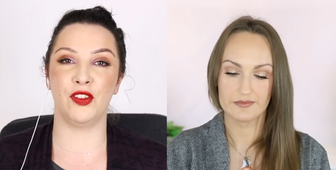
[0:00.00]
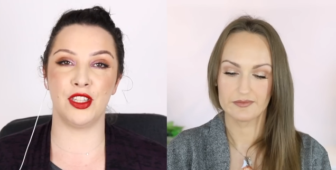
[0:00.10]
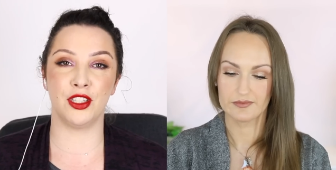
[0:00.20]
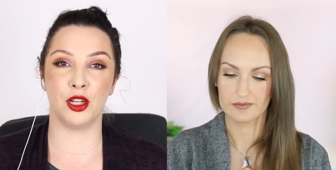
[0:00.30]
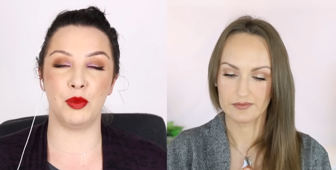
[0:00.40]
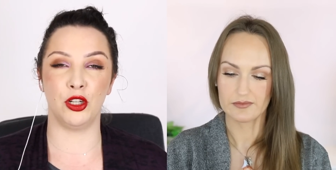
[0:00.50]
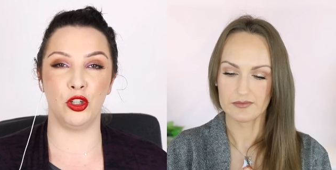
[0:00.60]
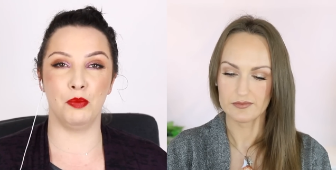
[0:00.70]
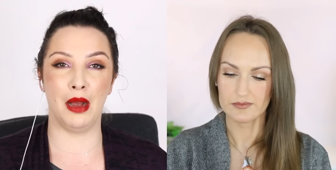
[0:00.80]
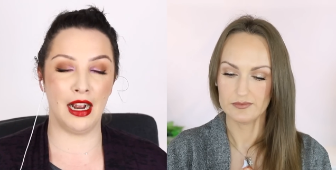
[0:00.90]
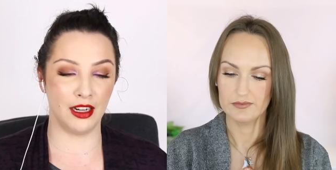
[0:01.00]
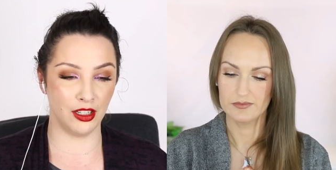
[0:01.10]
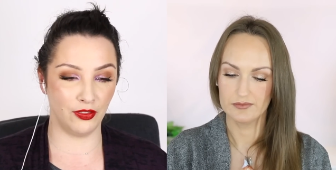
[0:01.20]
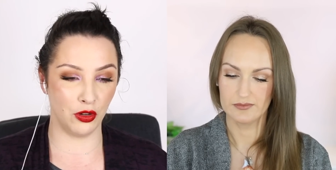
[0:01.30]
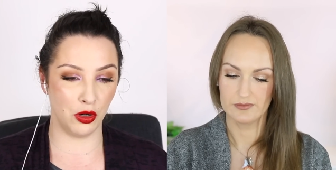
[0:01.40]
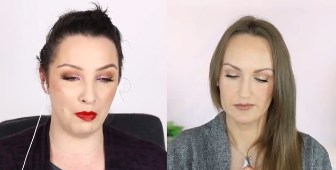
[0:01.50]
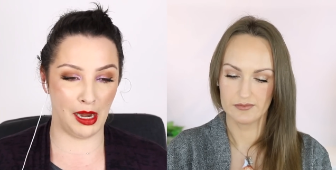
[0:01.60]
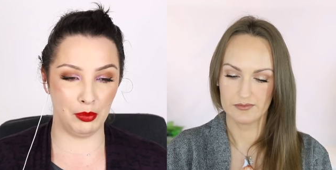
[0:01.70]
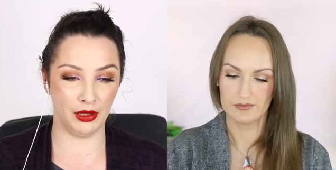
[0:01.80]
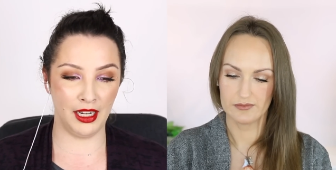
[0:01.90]
Speaker 1: this is going to be a new market for
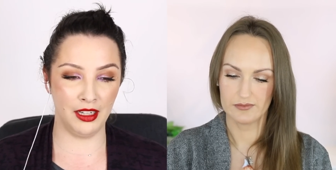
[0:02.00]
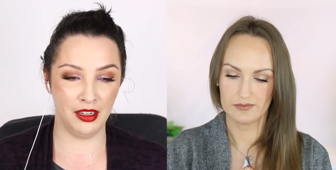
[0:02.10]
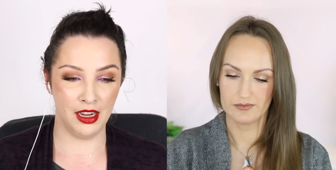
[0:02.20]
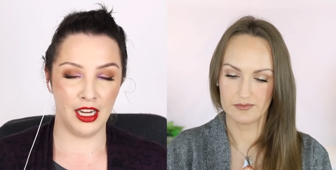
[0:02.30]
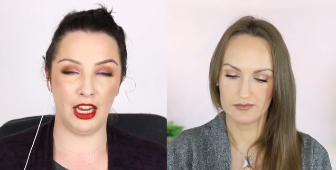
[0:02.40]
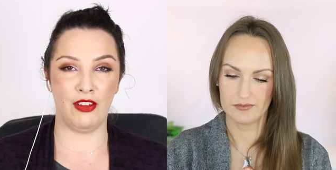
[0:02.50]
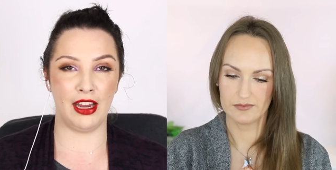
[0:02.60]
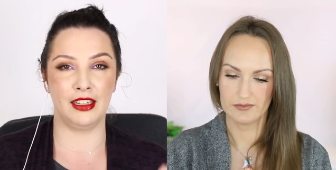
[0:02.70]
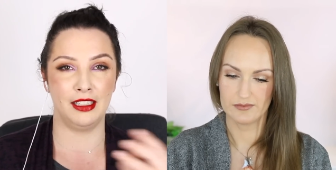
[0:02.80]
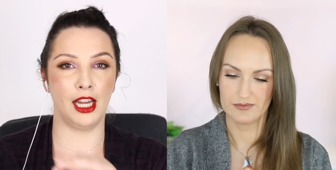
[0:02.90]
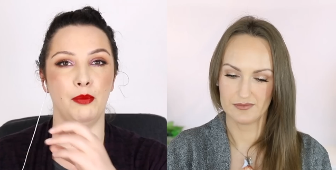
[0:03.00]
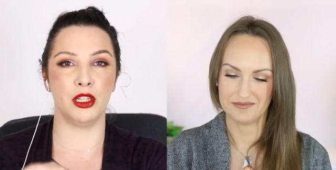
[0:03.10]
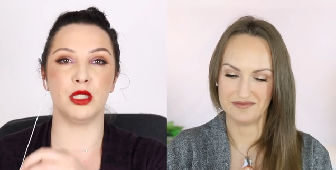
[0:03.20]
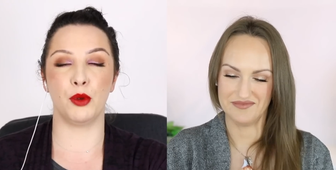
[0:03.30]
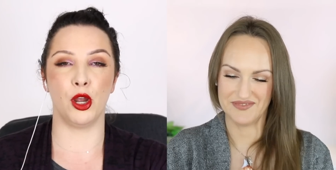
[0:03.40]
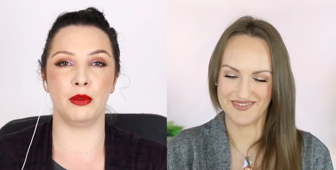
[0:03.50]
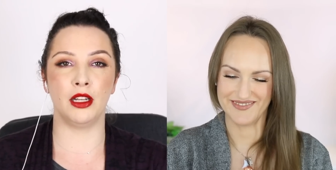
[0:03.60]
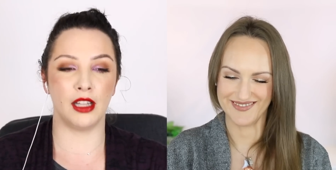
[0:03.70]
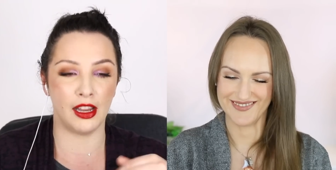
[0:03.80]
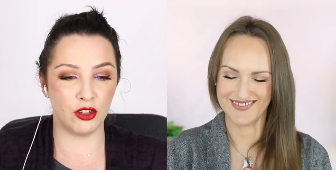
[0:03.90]
Maybelline, if they can keep this
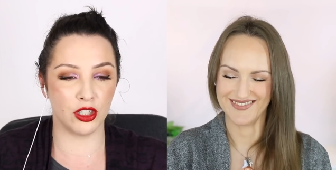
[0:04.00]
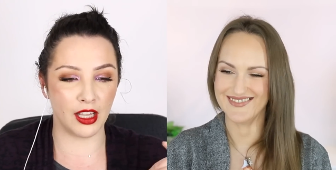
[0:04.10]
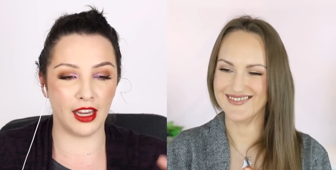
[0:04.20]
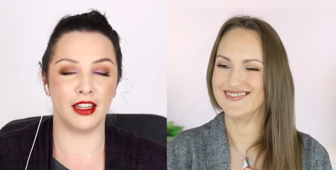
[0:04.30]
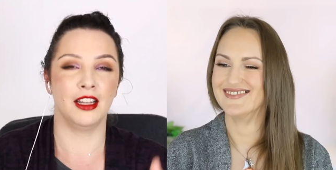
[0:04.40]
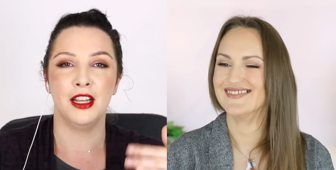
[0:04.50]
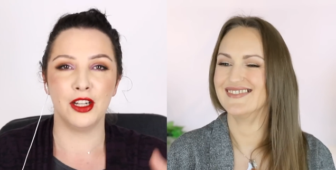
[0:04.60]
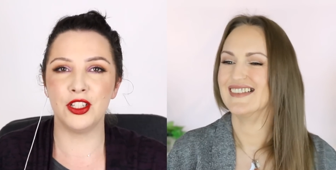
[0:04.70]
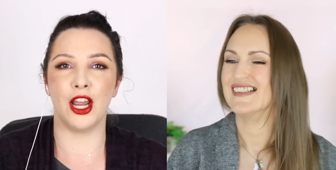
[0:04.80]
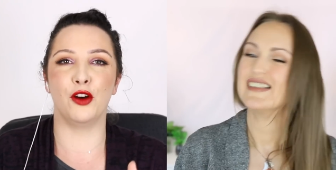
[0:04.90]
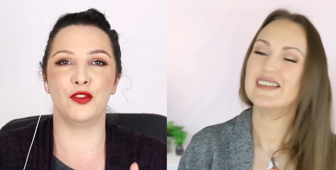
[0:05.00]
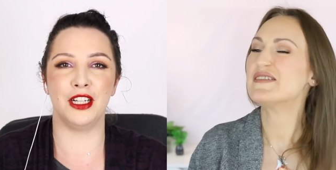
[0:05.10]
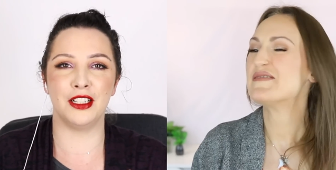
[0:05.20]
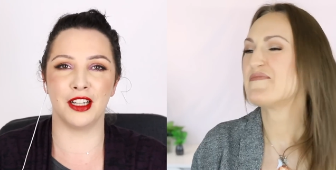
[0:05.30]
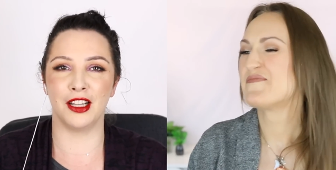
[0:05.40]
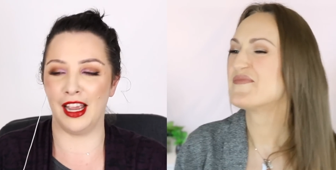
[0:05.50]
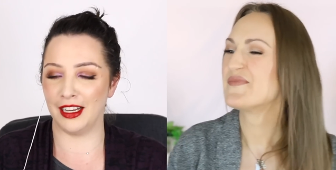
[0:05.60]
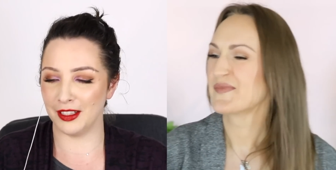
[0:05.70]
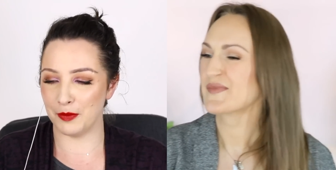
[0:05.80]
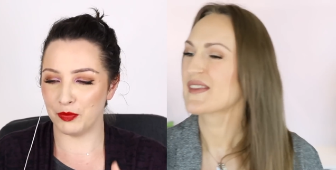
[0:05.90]
permanent and they've just like delved into
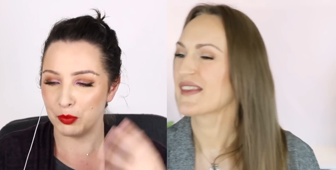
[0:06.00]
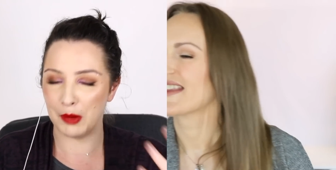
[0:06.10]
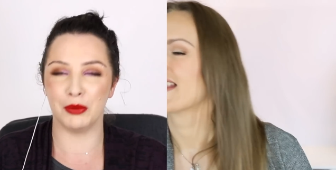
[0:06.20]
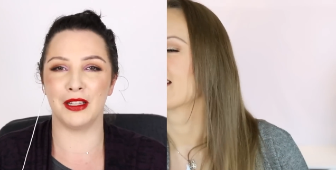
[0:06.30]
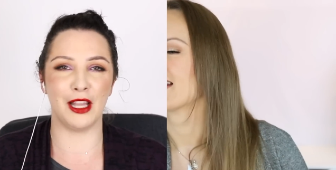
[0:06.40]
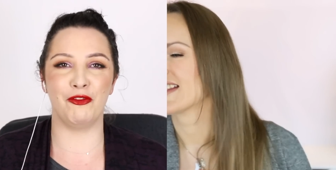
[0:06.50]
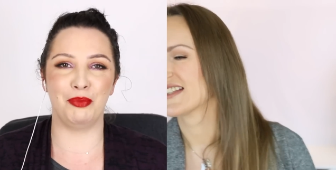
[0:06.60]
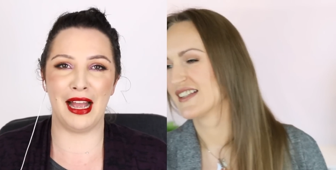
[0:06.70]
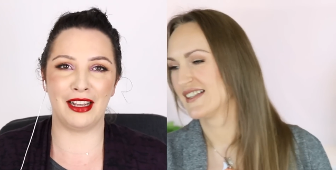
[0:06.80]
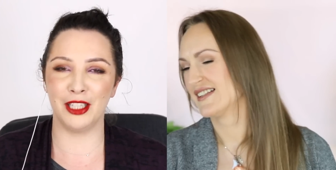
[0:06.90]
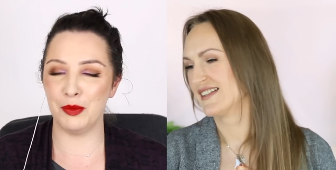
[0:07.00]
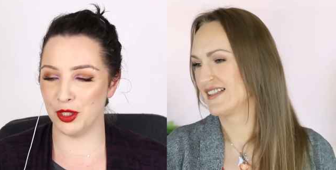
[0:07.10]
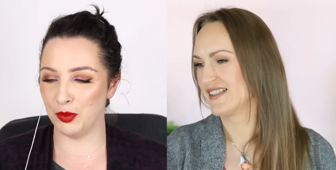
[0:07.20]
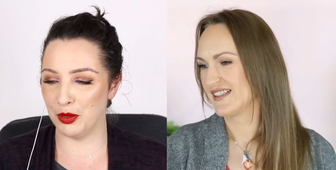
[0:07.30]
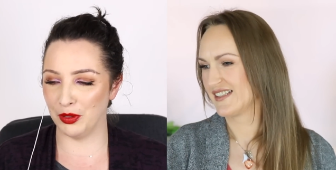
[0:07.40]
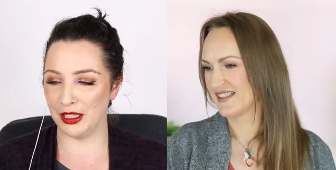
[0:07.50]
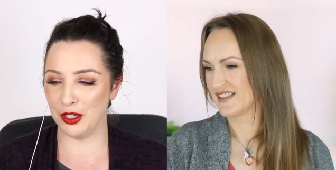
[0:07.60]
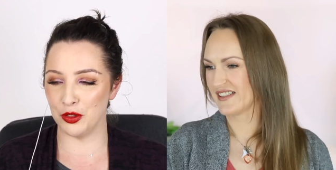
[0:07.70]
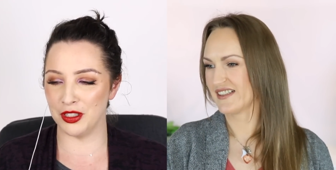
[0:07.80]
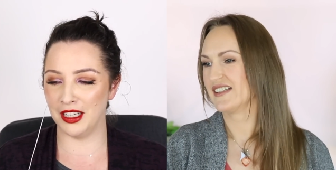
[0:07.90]
like people that love black lips. It'd be really
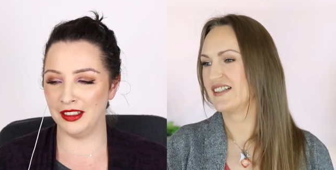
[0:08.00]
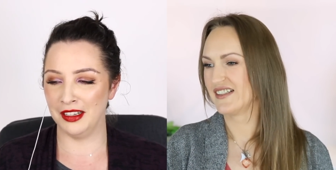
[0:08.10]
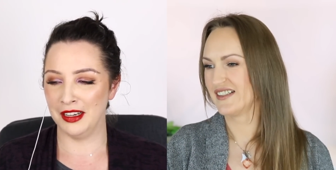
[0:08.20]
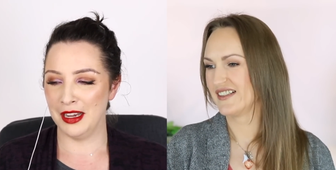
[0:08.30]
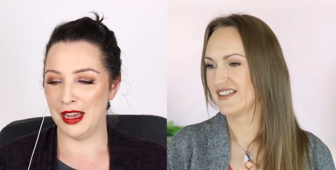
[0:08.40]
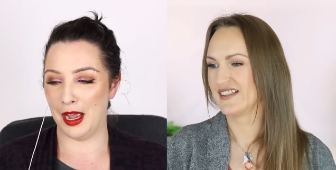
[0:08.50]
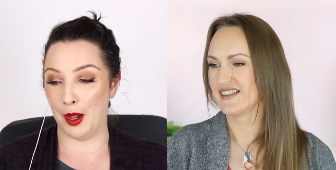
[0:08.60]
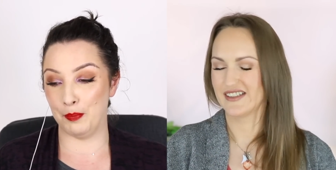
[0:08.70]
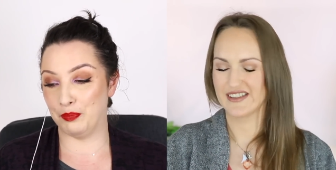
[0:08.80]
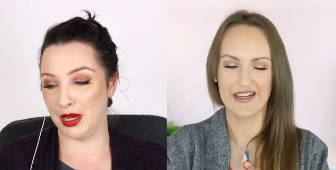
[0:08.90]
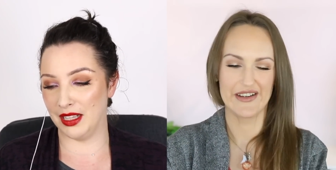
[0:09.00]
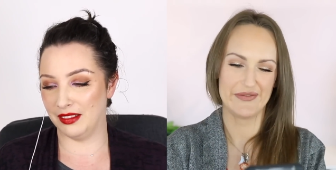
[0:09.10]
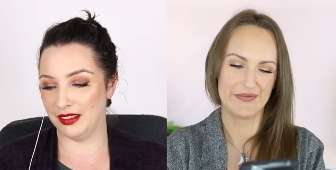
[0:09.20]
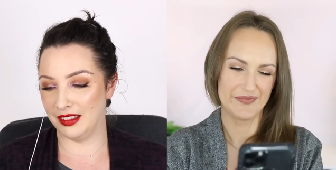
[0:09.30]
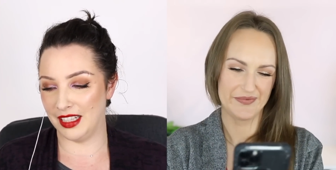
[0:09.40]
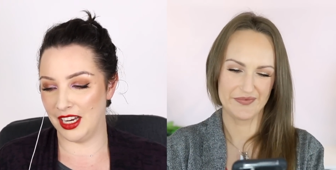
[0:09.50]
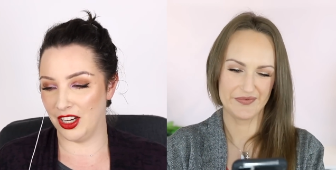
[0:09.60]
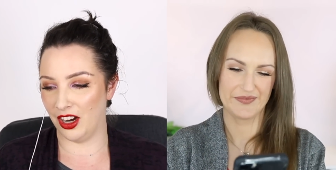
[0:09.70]
interesting. Um, yeah. But there you